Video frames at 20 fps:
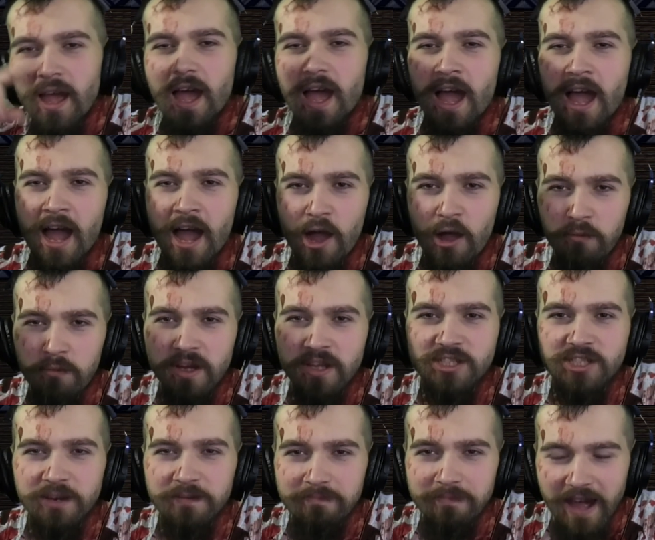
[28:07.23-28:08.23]
How
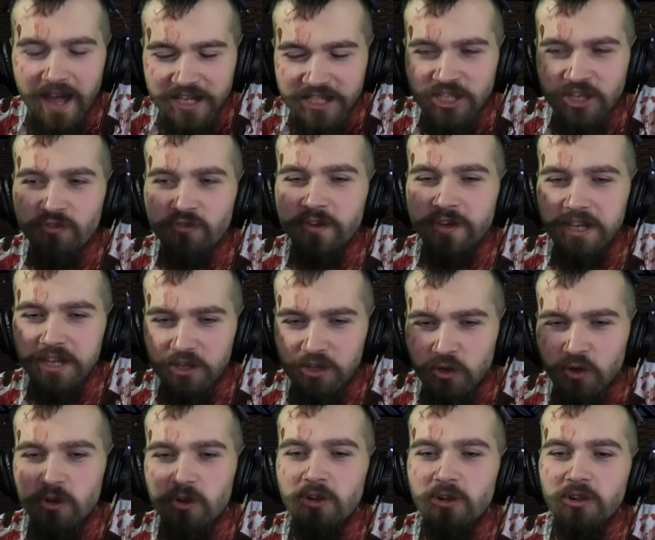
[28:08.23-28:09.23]
much imaginary
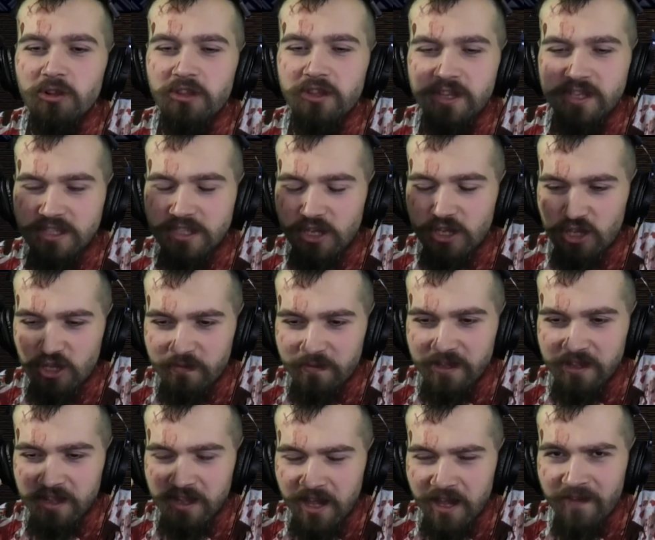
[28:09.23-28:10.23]
gold is a
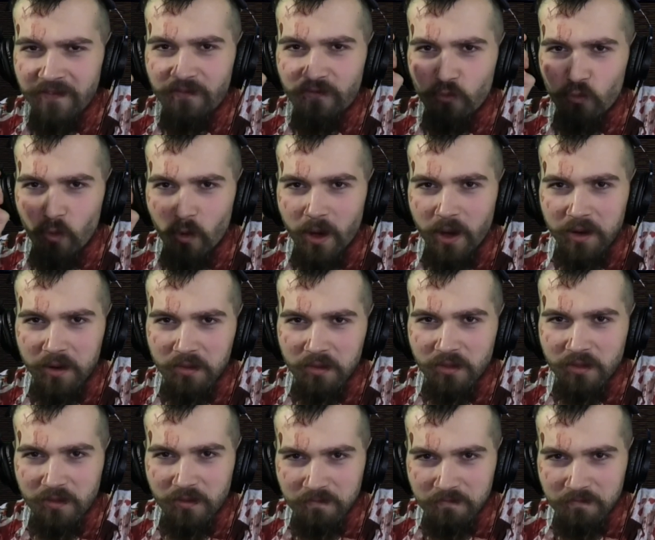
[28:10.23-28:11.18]
human life worth?